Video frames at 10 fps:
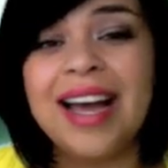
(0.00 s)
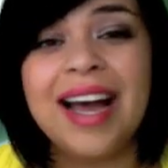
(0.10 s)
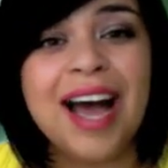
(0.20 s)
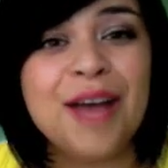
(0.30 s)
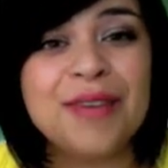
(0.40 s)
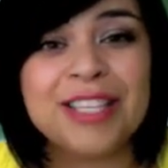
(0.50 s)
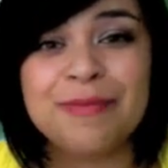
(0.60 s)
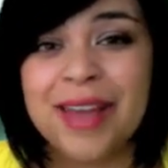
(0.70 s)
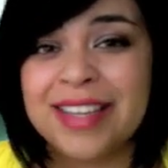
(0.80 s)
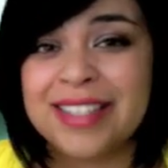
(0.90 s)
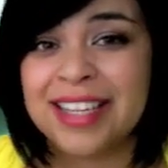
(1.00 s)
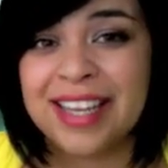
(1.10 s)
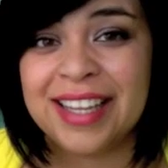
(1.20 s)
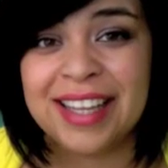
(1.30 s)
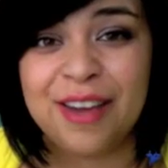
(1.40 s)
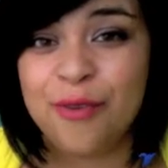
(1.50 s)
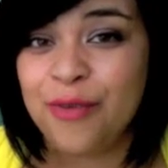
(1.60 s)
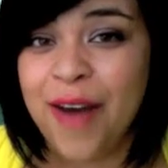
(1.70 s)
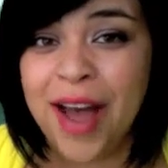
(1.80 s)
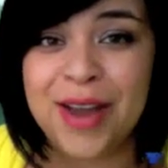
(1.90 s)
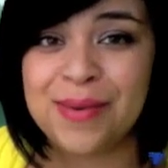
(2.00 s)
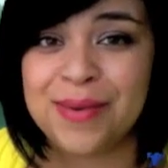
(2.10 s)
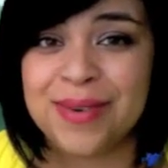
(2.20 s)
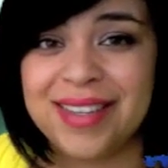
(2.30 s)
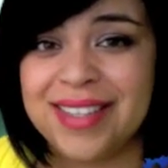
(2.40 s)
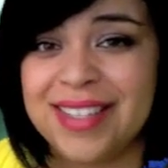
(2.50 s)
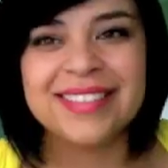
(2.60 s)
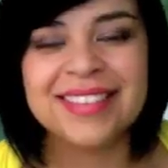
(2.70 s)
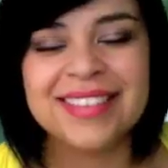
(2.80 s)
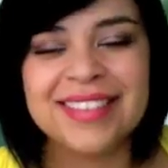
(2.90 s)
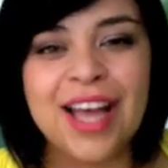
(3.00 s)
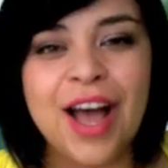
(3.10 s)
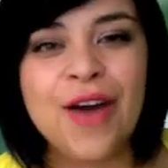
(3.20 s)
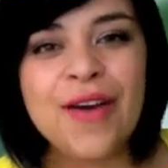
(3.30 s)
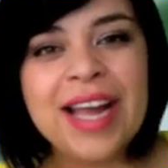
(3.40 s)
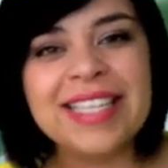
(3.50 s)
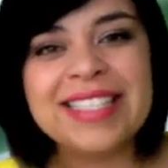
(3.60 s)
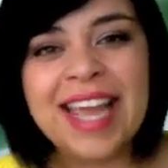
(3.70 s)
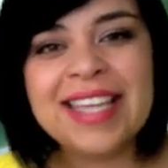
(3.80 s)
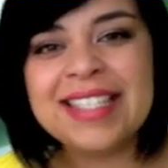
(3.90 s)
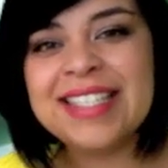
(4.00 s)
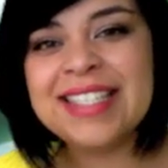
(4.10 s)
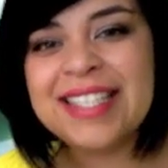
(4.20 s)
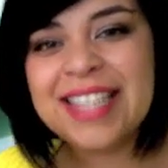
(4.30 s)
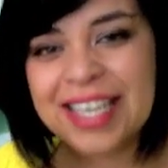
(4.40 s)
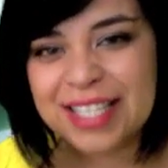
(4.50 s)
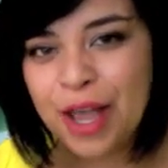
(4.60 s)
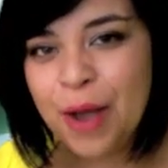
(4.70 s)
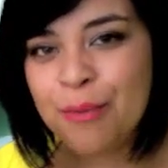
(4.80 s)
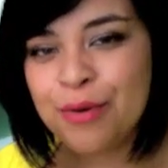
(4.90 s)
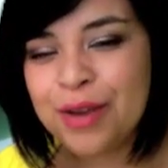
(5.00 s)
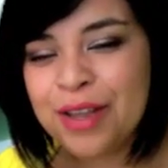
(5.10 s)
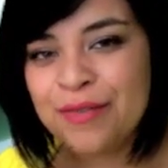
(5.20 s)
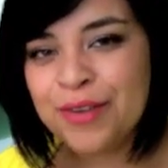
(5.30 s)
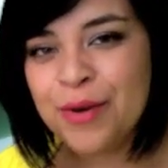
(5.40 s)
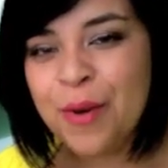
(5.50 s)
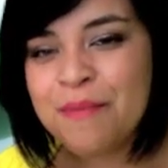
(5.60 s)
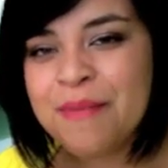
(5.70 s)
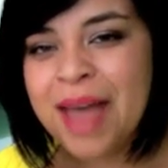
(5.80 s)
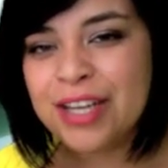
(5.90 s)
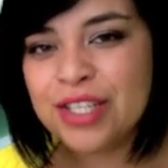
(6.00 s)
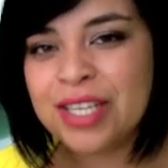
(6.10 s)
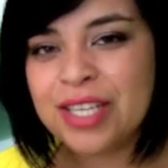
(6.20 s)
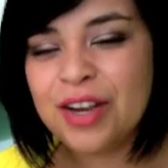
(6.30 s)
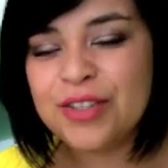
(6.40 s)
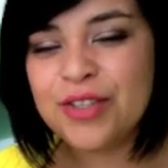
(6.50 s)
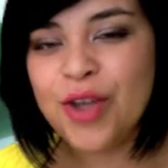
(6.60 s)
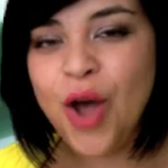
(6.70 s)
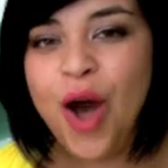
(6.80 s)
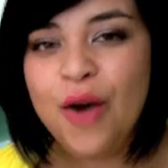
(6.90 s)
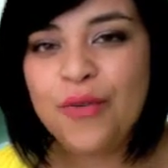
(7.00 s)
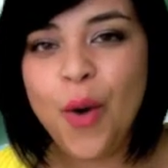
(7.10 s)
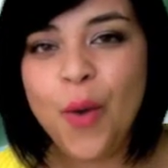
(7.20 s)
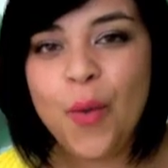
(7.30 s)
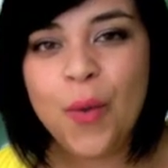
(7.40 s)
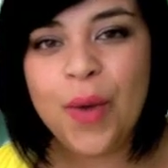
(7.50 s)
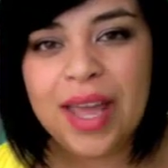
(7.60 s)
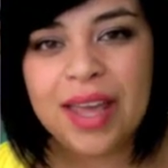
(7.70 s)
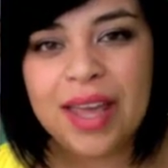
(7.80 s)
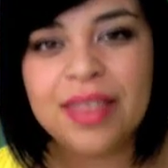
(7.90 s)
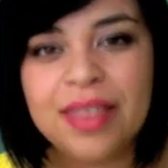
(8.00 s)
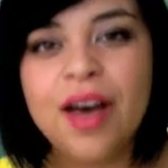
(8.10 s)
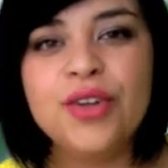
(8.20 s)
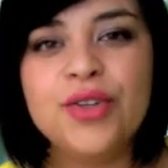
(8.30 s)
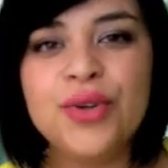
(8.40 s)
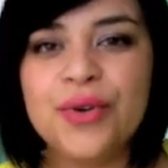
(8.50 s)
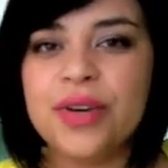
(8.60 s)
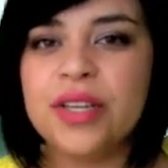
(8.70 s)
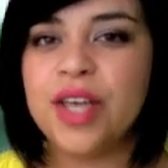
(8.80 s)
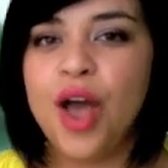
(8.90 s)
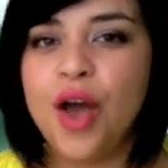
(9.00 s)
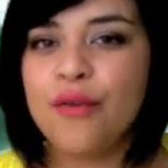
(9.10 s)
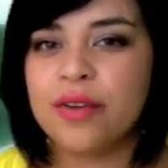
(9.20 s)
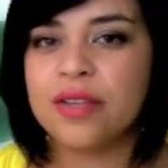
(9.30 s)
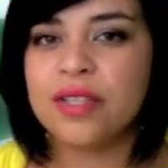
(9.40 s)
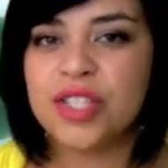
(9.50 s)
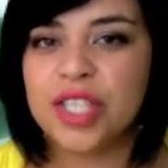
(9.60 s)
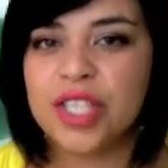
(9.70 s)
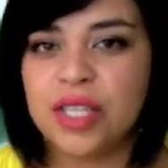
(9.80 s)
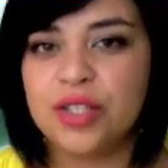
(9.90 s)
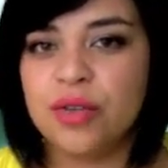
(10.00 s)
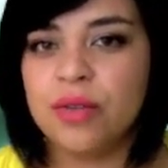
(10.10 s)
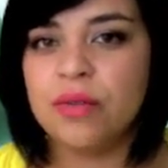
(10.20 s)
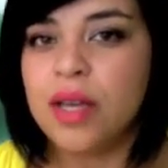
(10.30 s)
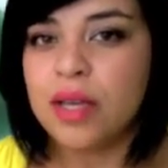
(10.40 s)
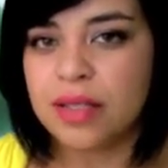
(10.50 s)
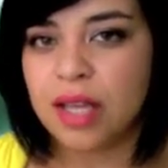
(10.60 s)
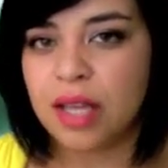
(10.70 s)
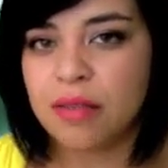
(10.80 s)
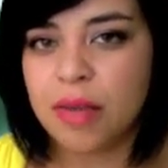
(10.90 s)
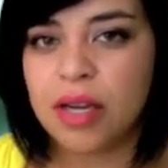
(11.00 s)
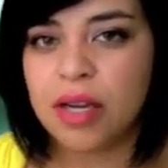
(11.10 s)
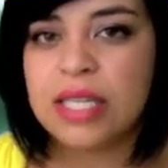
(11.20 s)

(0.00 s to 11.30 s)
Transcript: I'm expecting fireworks. All right, Day 6 preview matches starts off with Honduras versus Chile, two South American